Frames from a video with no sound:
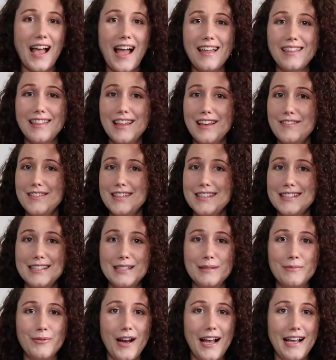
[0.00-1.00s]
I love the
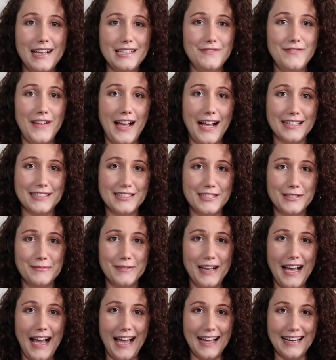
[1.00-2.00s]
surprise factor
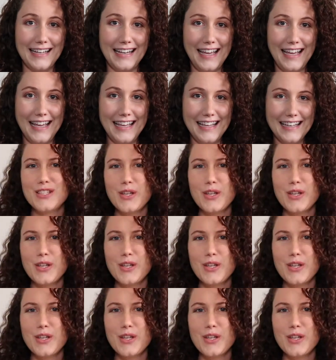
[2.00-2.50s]
behind it.